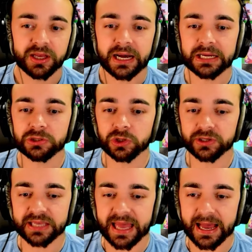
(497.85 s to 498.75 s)
I
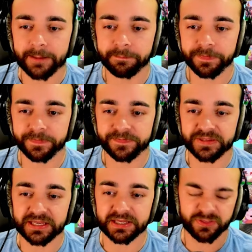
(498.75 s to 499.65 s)
look at
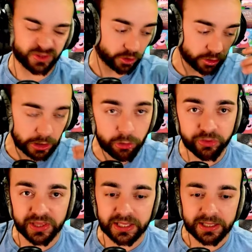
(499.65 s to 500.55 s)
the
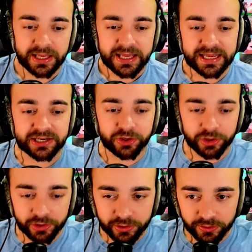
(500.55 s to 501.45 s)
clothing, and
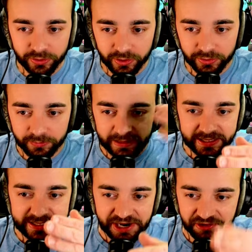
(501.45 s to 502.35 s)
the
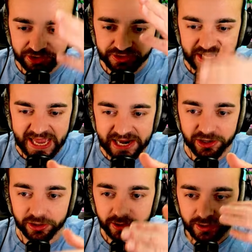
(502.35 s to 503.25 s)
main character's
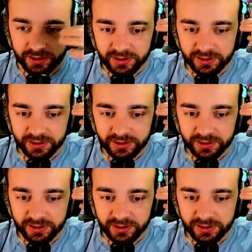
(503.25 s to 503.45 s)
hair.